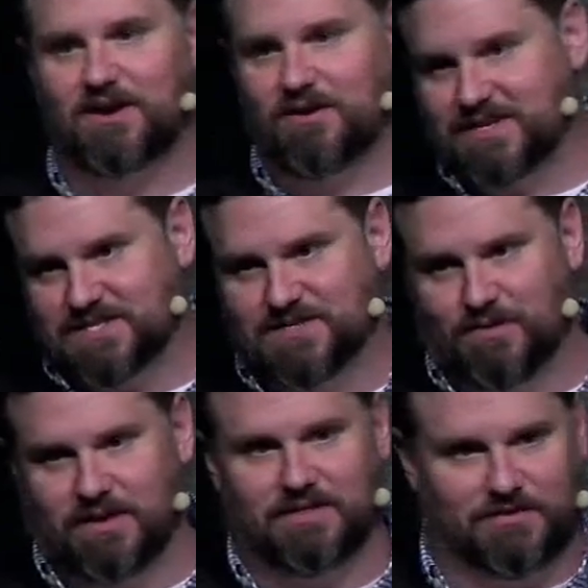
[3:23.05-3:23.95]
oh, this is
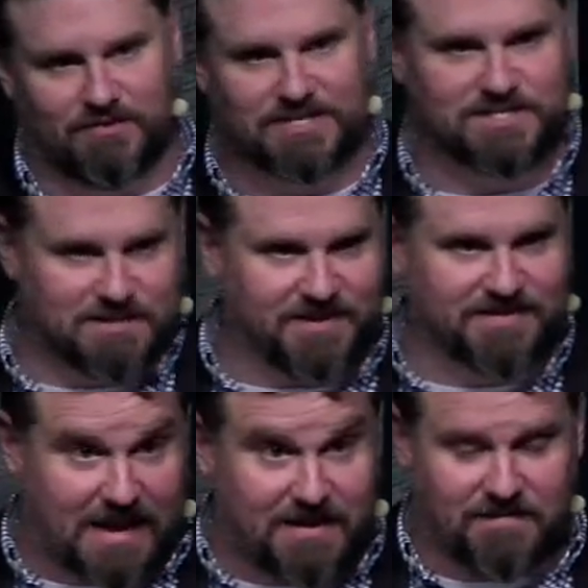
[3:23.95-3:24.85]
what the Christians have
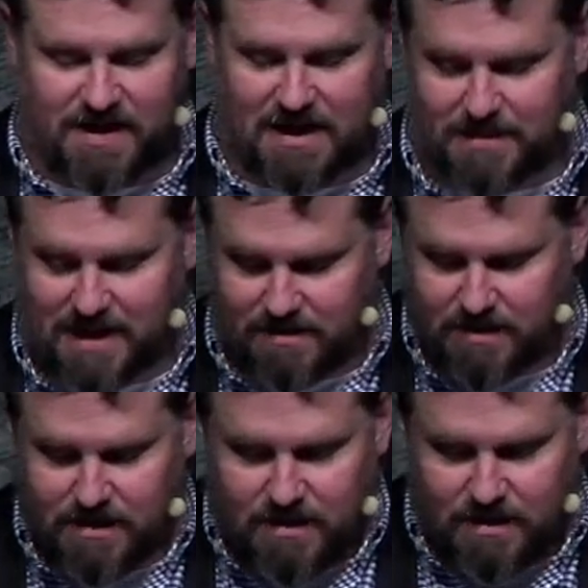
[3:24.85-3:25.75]
decided to fight about
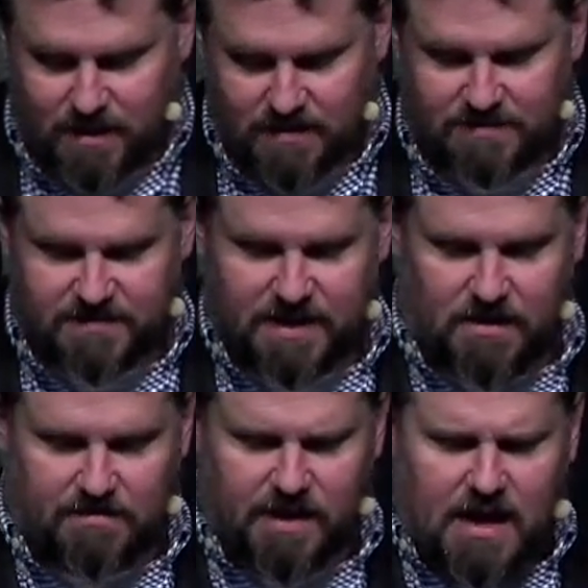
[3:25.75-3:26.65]
amongst
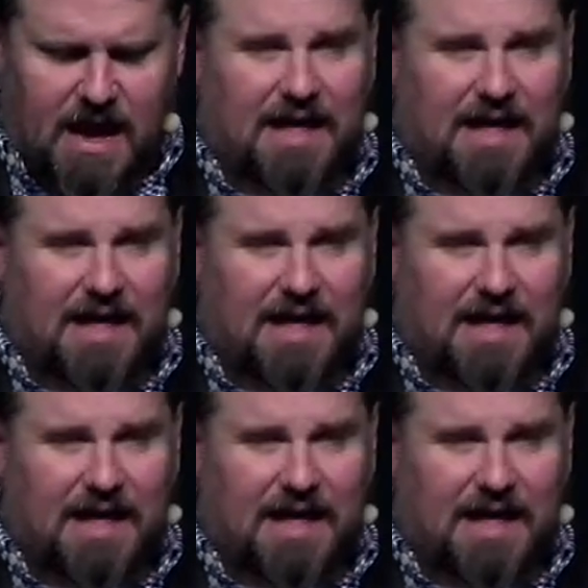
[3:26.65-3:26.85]
themselves.